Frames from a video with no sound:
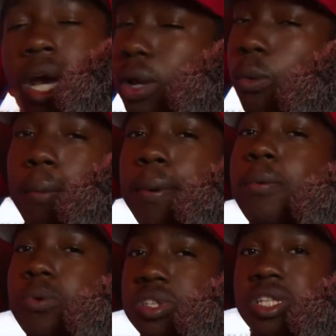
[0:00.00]
the way
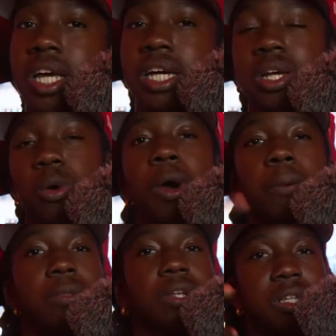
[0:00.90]
people was thinking,
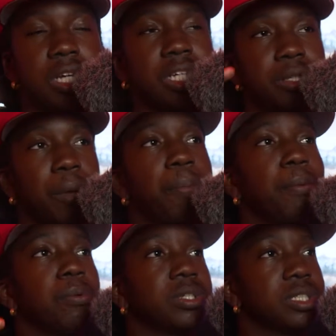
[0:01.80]
the things that
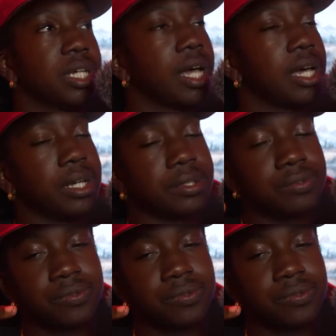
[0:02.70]
people were saying.